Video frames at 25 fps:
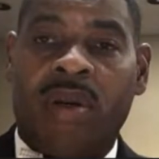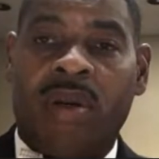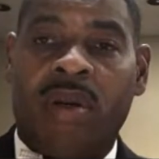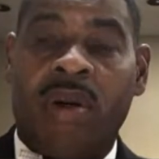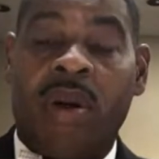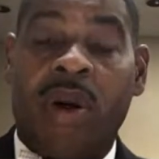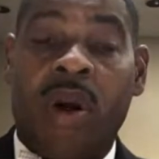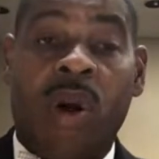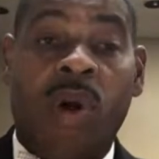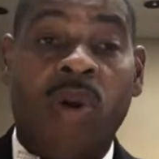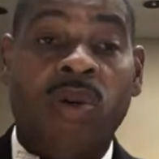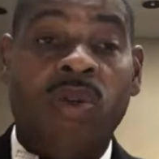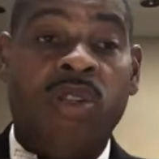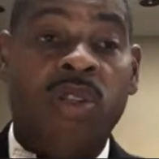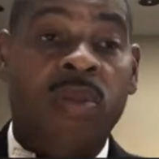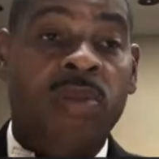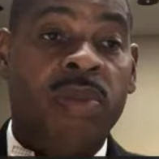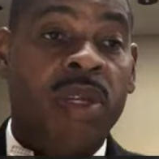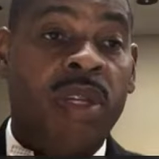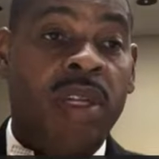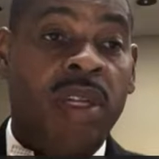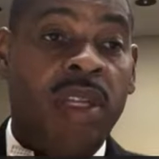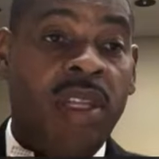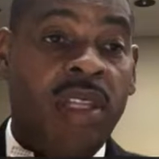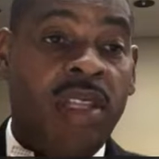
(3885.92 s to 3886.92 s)
Or
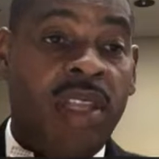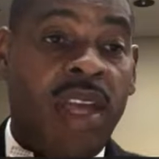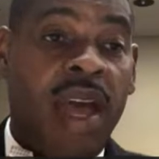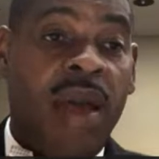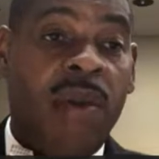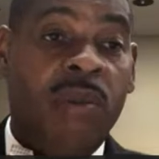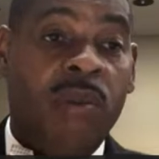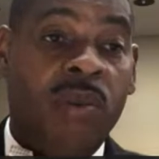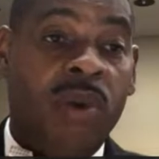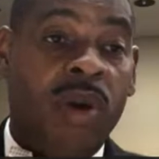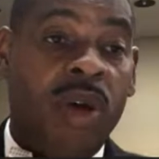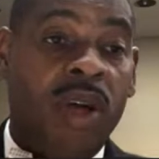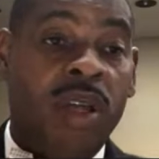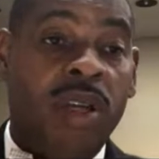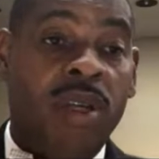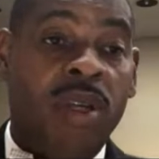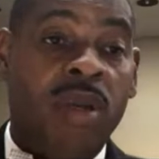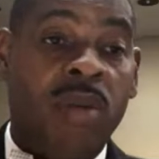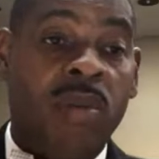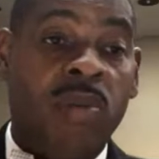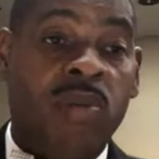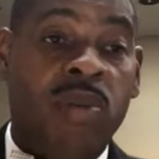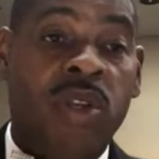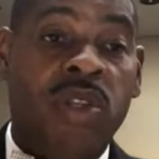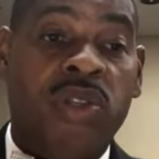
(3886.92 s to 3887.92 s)
ultimately that one
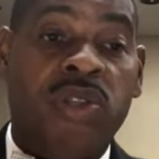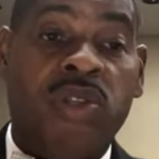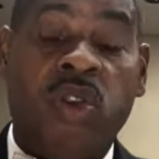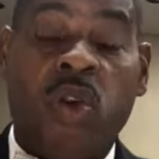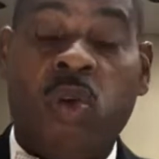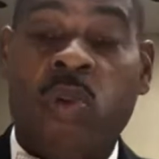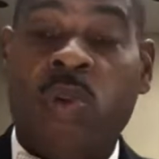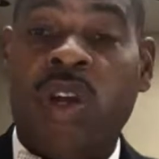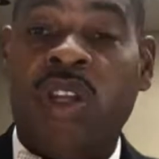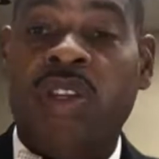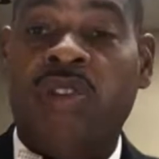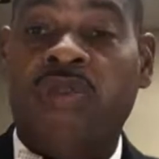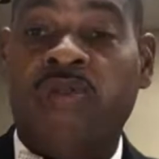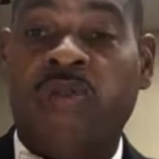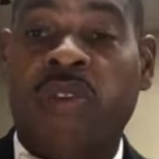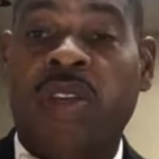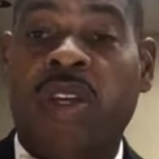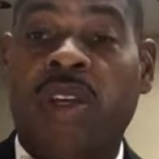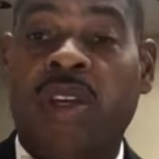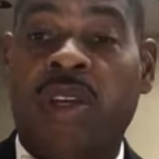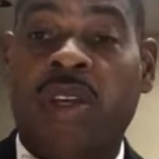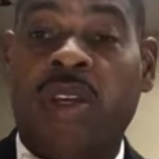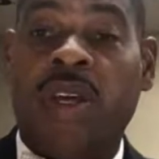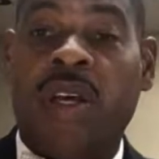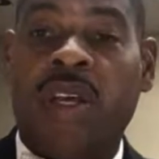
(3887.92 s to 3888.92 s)
put so much
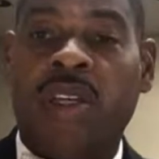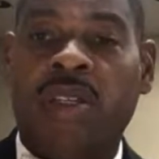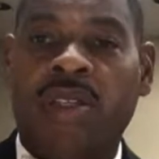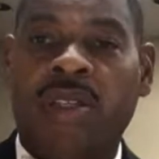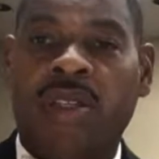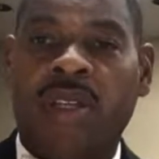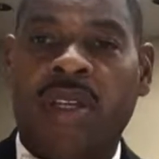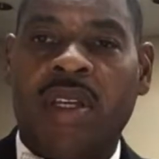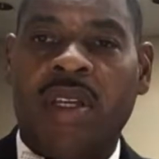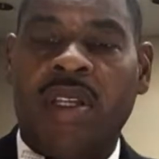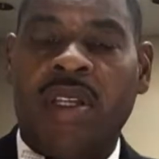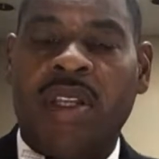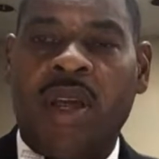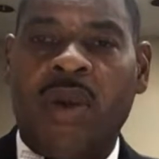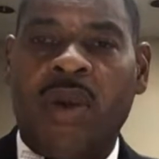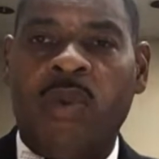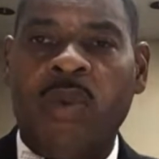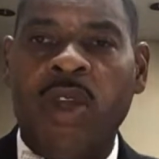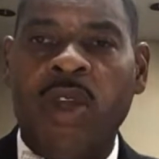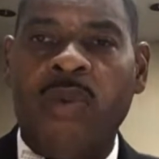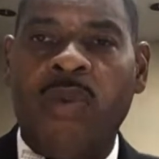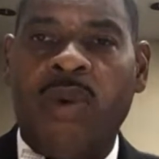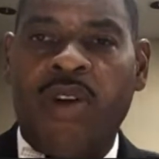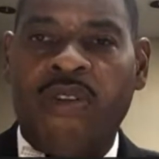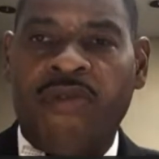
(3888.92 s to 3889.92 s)
fear in us that
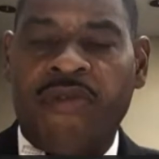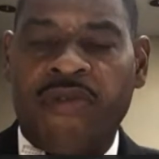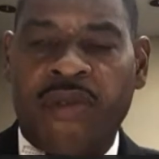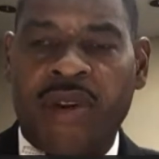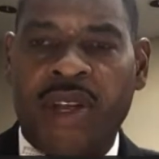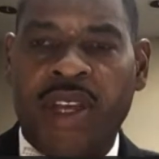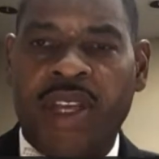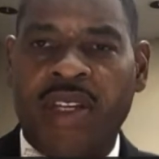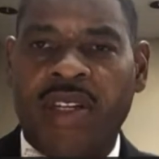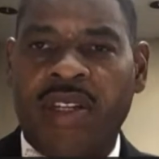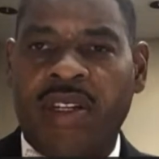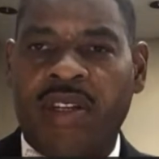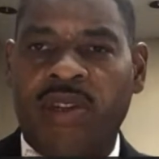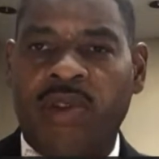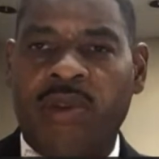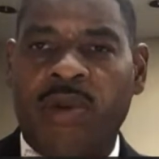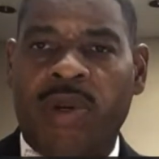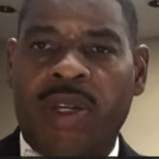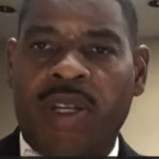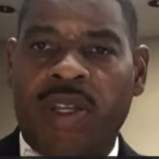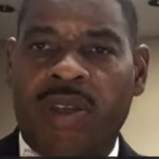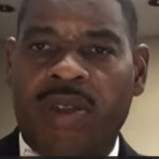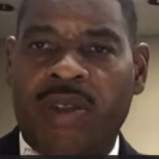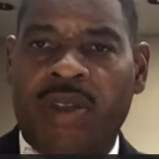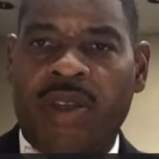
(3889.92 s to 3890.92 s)
we were afraid to do
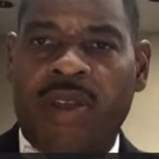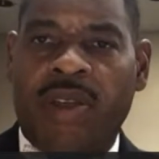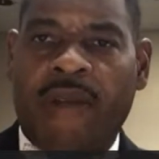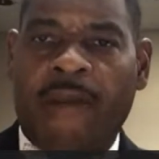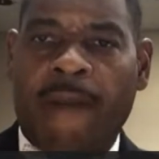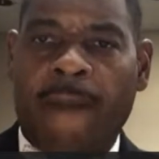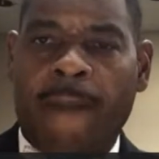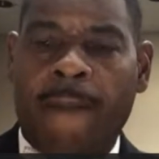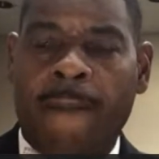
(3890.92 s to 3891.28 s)
anything.